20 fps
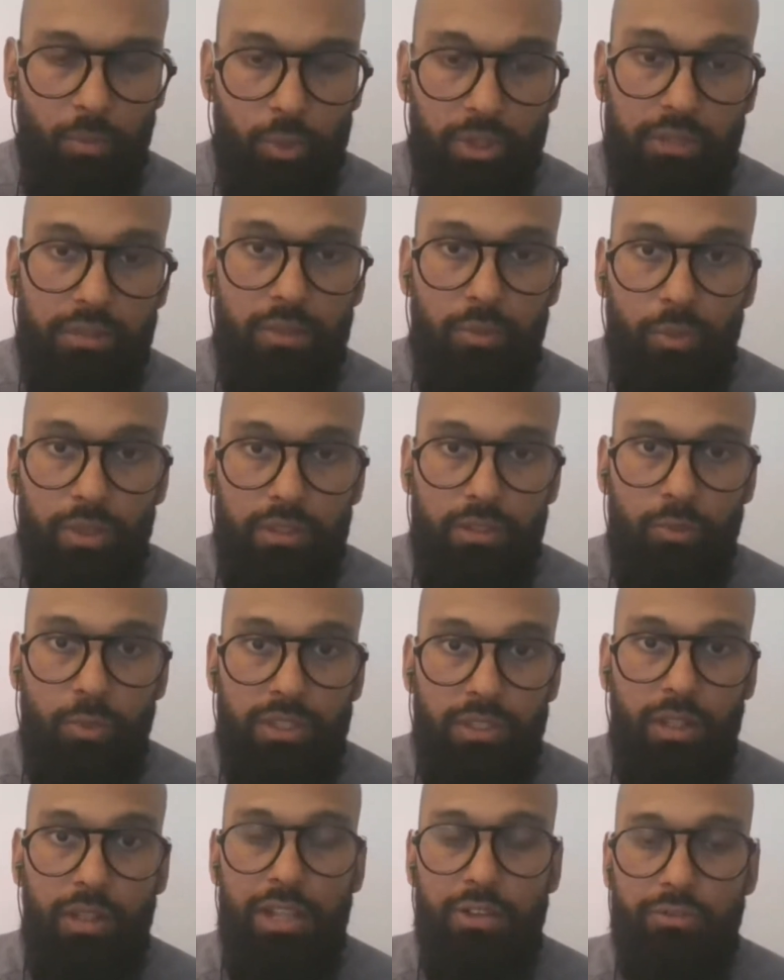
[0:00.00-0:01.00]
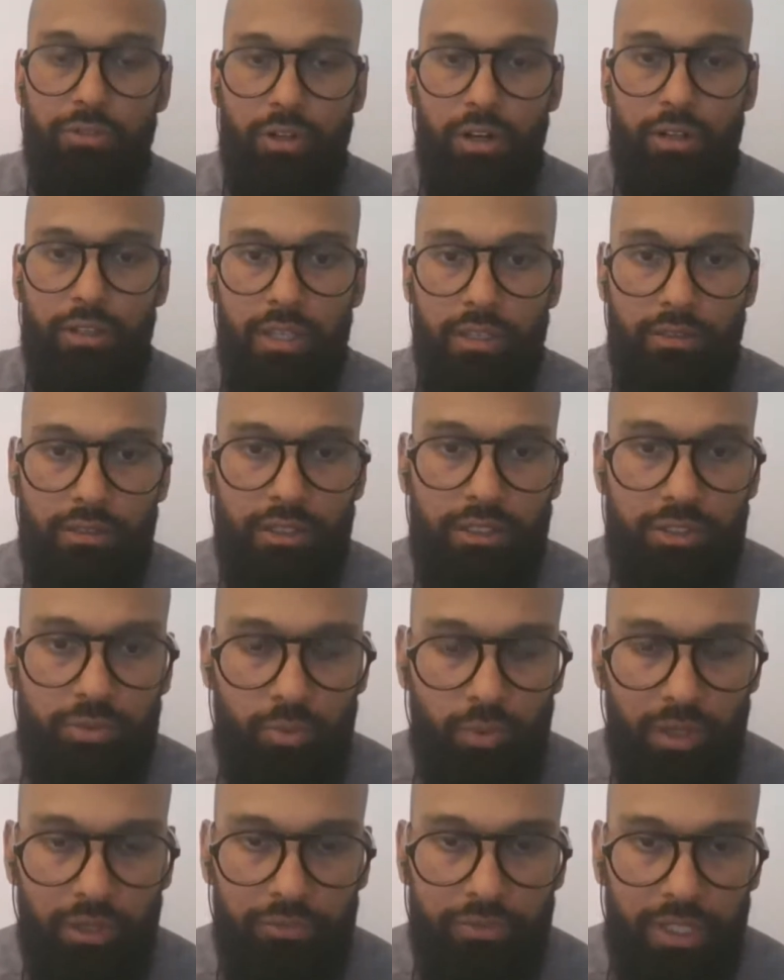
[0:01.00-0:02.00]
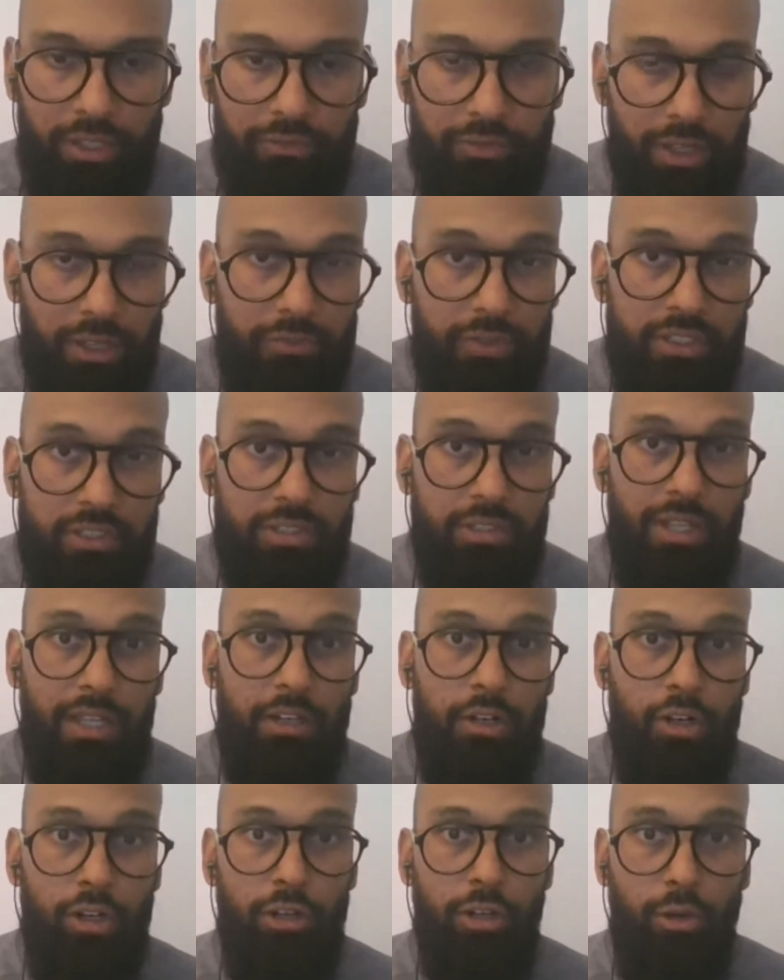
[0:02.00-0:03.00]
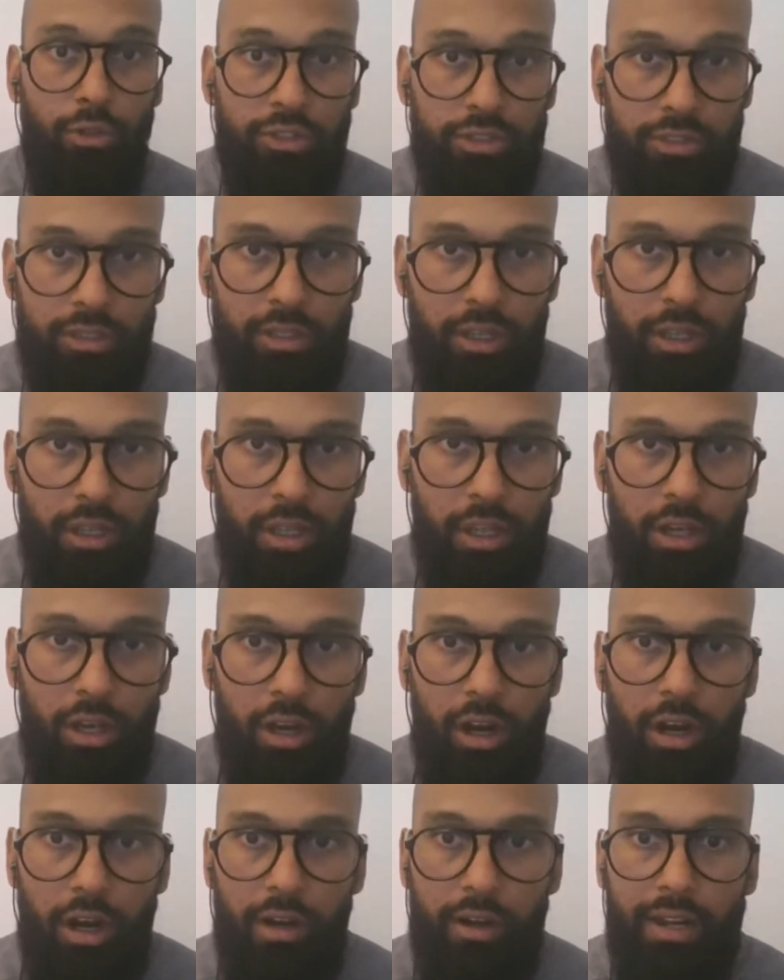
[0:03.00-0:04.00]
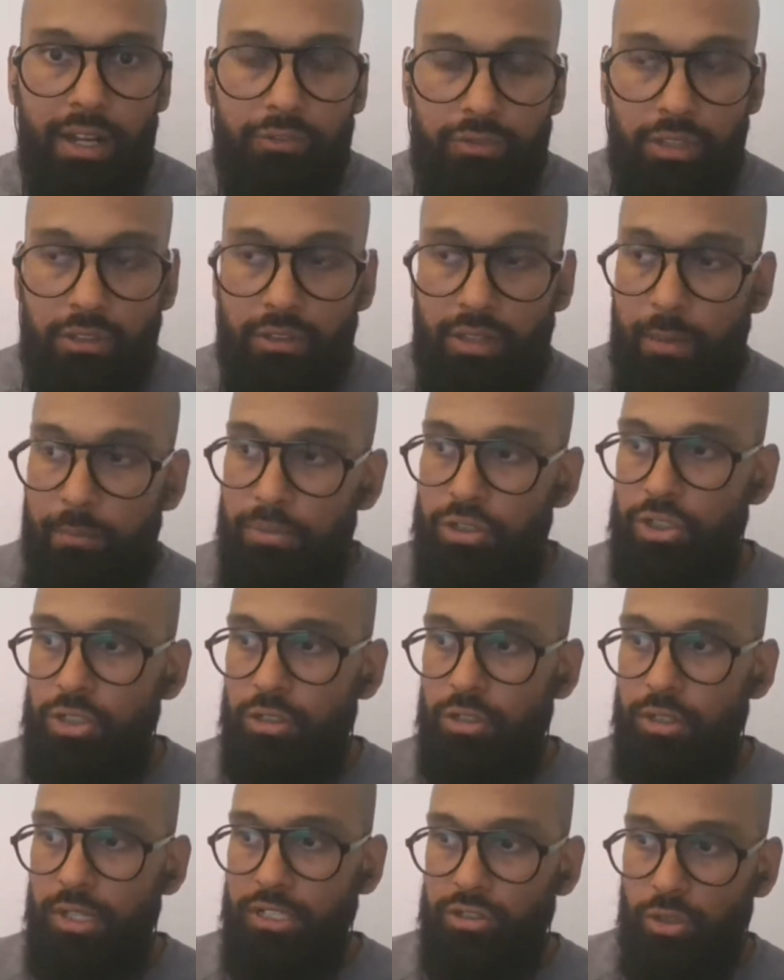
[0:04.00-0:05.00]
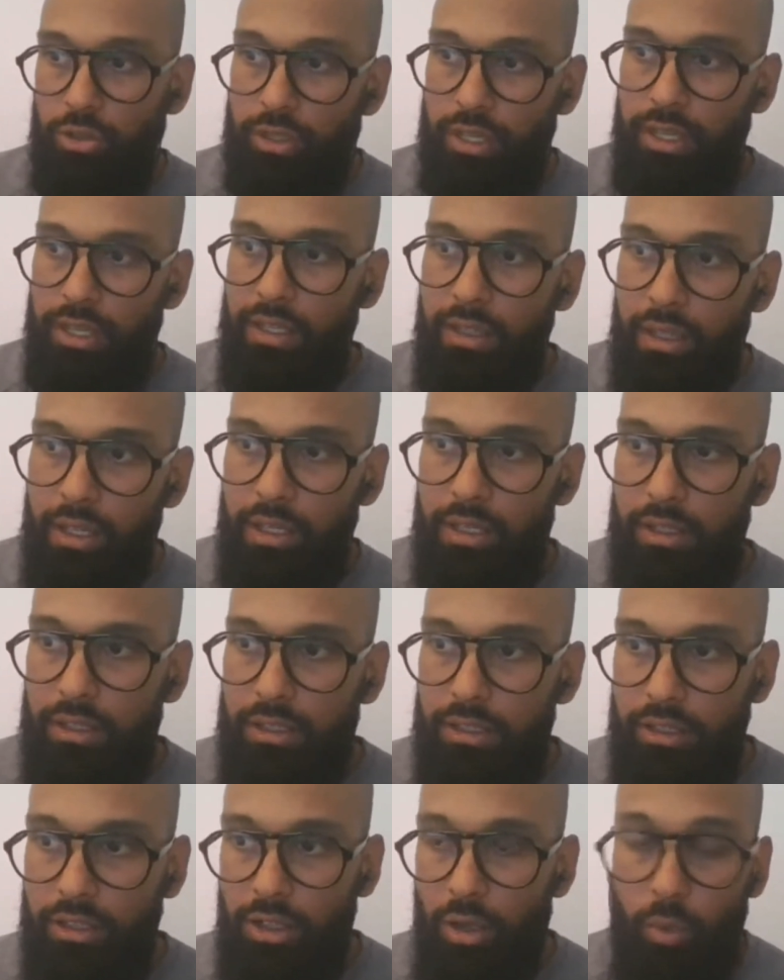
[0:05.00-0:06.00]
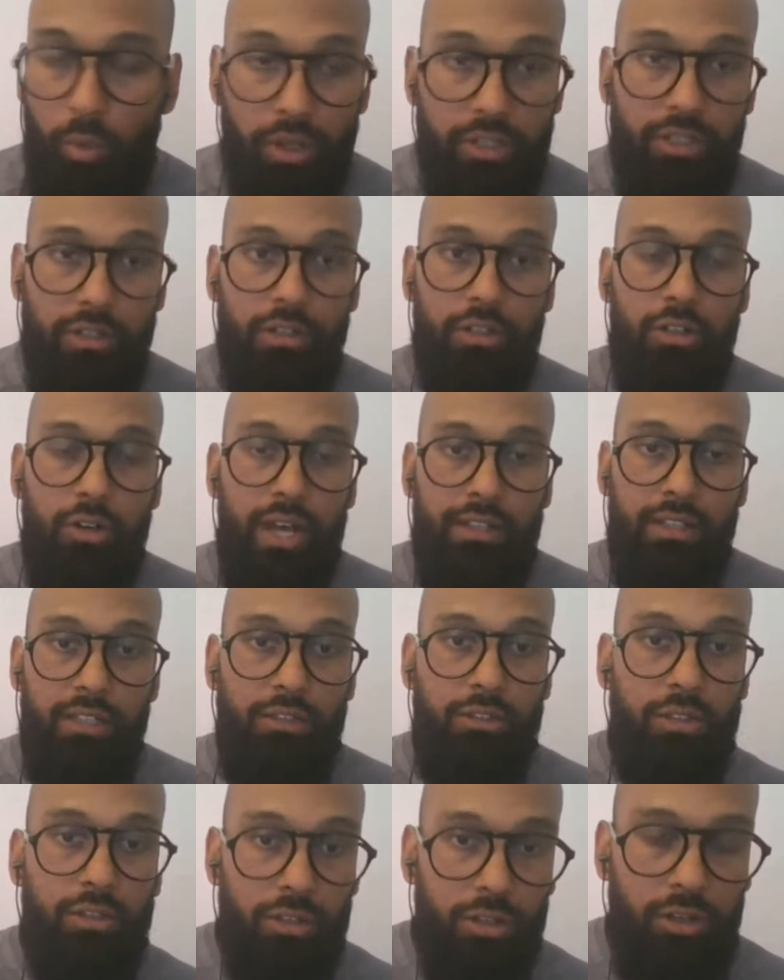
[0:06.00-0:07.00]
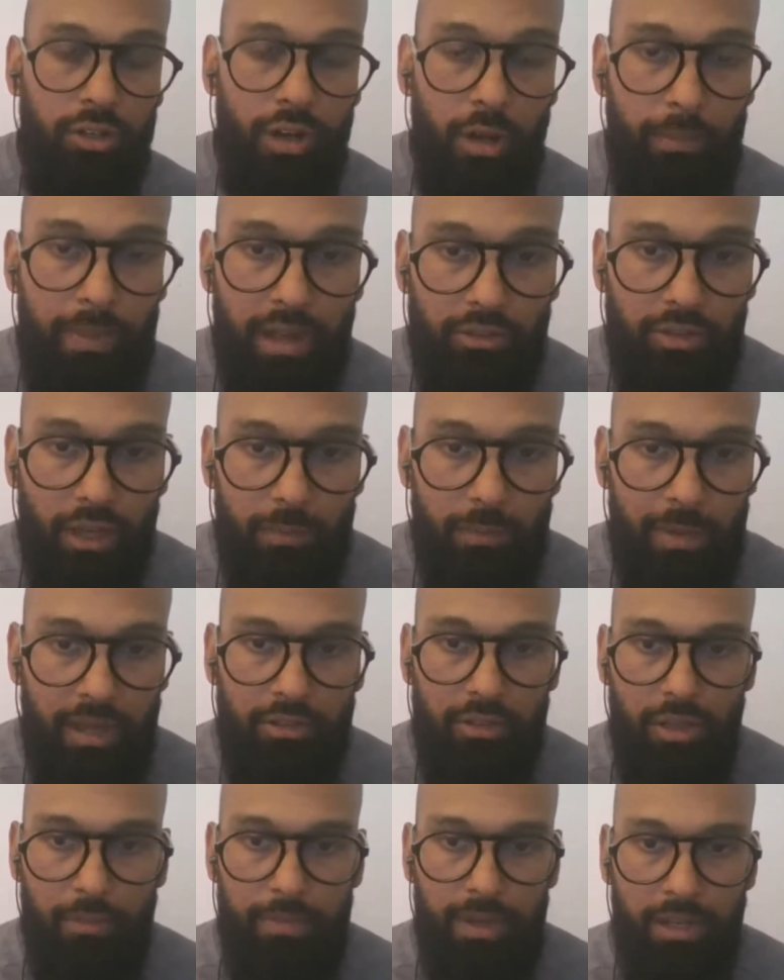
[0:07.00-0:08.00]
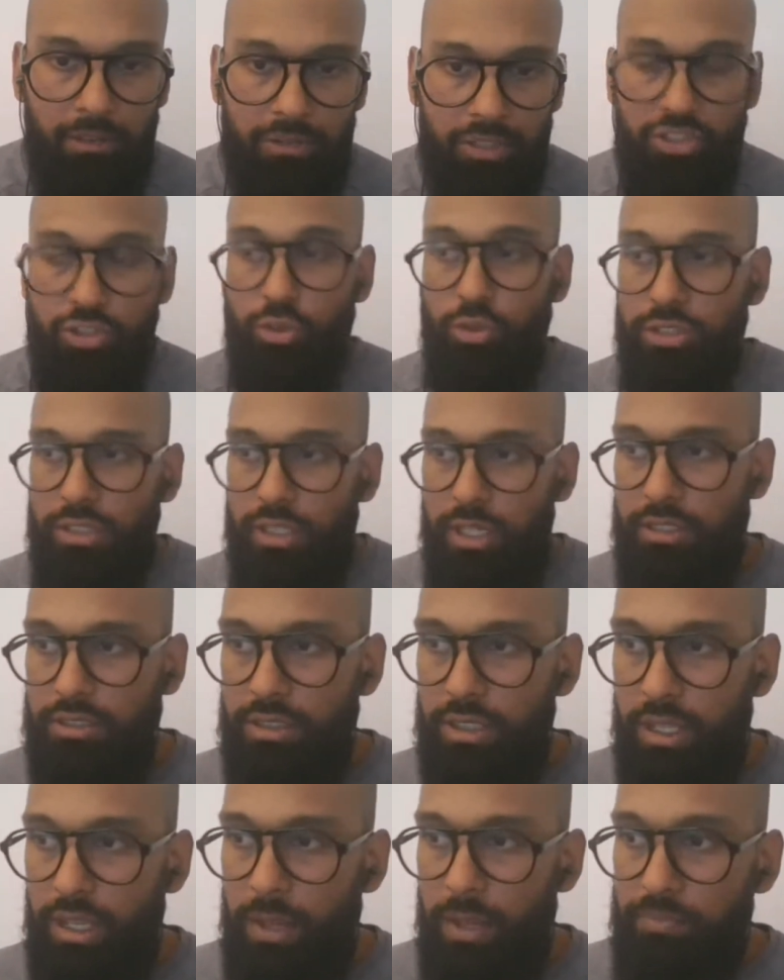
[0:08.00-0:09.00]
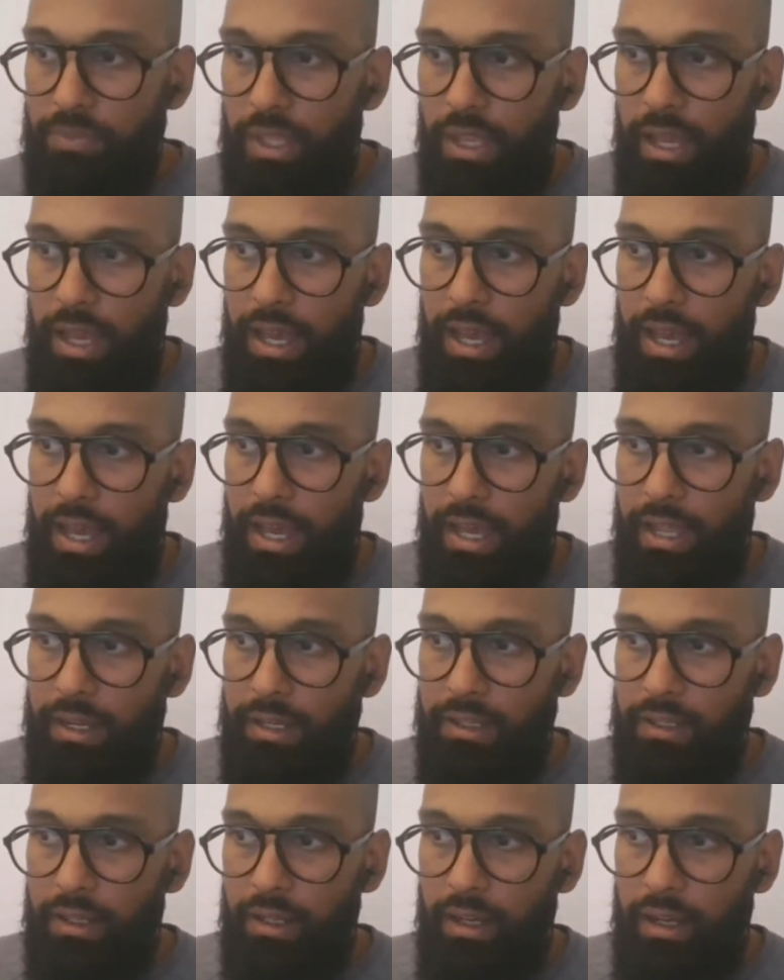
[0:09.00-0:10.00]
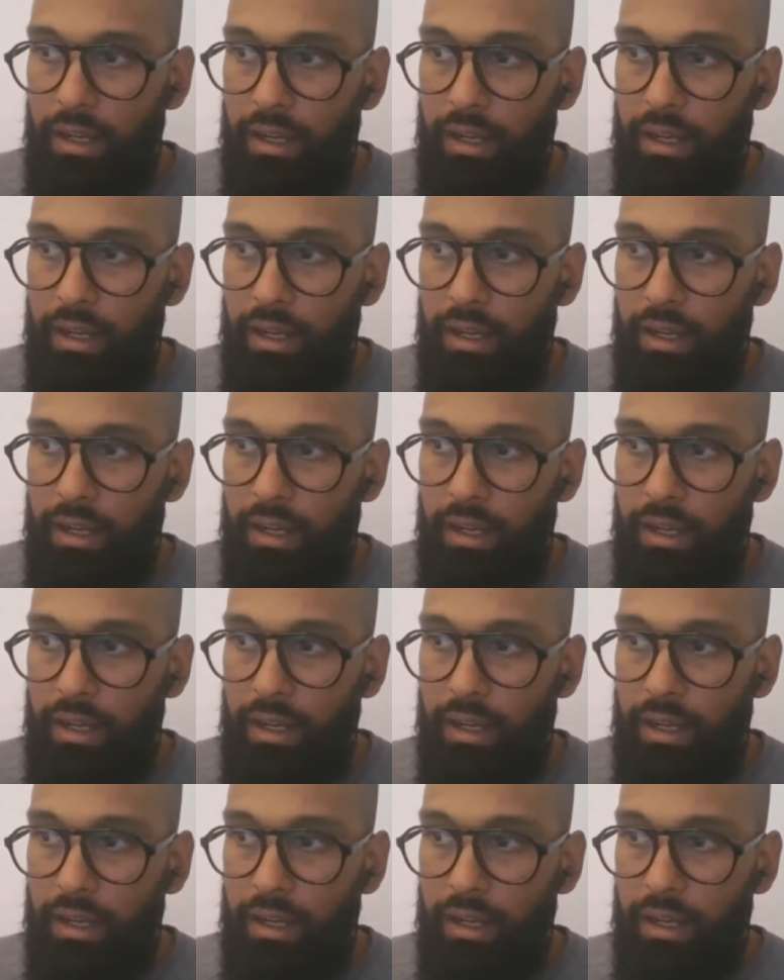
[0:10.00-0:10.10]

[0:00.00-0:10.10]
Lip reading: with the liver or kidneys, if it's like closed, or if the temperature is okay. You know, 1 year ago, I did not know about this use case. And